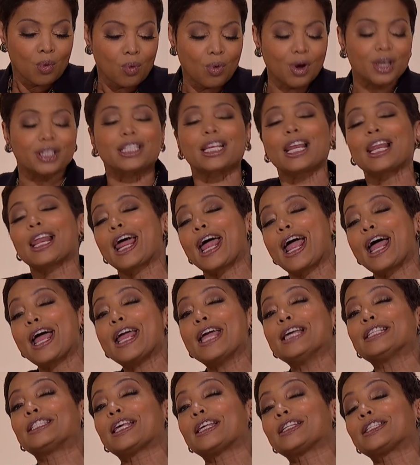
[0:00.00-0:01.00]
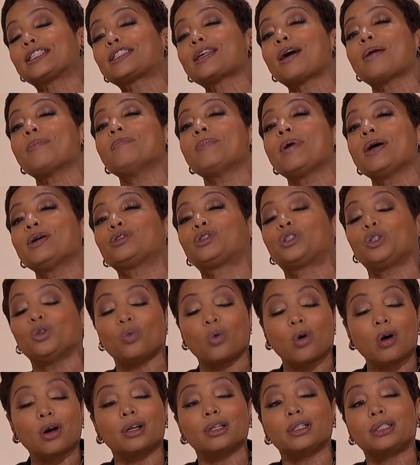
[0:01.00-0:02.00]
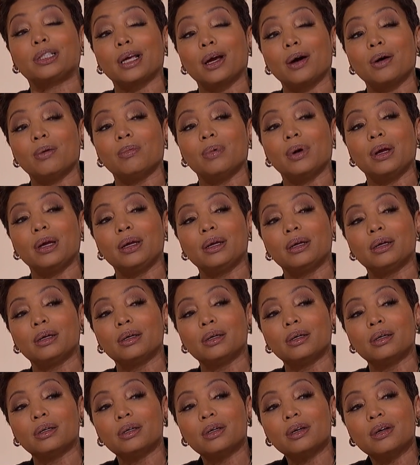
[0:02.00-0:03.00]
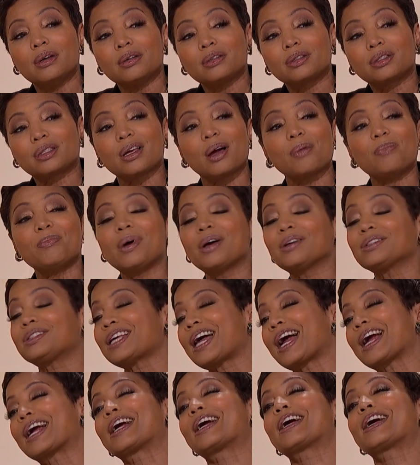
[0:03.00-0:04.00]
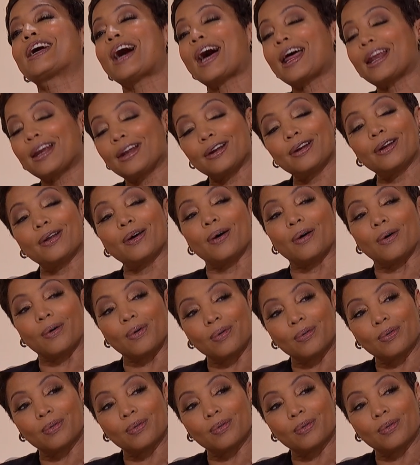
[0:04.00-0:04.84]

What's the last? Is there something else you want to tell me? Something else I gotta know.